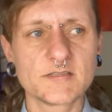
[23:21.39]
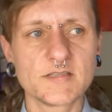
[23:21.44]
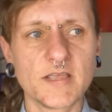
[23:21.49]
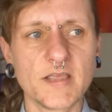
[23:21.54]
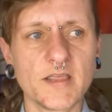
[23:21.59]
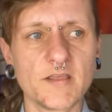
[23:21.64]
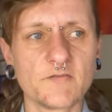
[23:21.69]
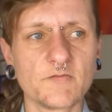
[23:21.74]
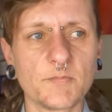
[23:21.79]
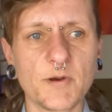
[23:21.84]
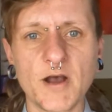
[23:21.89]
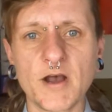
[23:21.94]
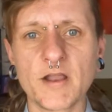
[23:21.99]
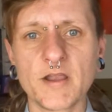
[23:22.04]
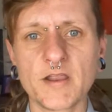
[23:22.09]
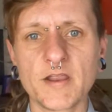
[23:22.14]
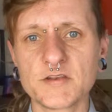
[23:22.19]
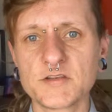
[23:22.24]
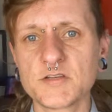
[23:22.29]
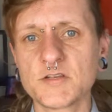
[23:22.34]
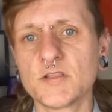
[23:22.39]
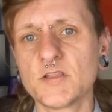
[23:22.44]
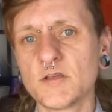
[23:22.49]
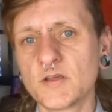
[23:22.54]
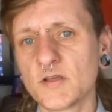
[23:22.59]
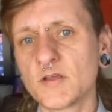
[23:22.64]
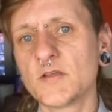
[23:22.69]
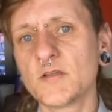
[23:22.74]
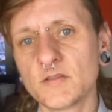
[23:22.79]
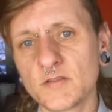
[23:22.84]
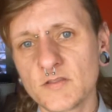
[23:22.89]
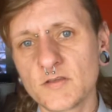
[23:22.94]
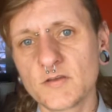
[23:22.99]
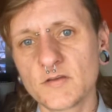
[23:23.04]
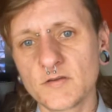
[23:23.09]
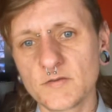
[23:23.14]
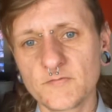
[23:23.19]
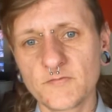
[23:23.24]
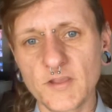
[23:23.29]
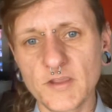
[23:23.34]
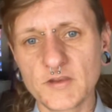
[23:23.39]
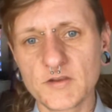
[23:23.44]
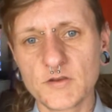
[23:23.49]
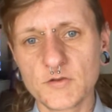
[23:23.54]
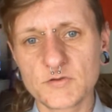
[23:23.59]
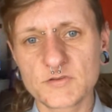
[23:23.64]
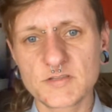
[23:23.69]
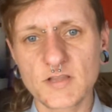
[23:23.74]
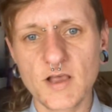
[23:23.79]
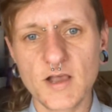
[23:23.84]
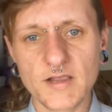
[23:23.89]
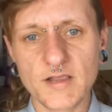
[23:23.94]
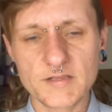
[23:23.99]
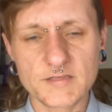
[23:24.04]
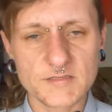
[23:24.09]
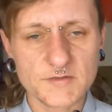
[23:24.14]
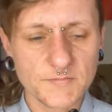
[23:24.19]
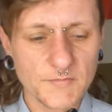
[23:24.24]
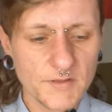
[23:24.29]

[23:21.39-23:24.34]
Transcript: they've bought into the fake news lies.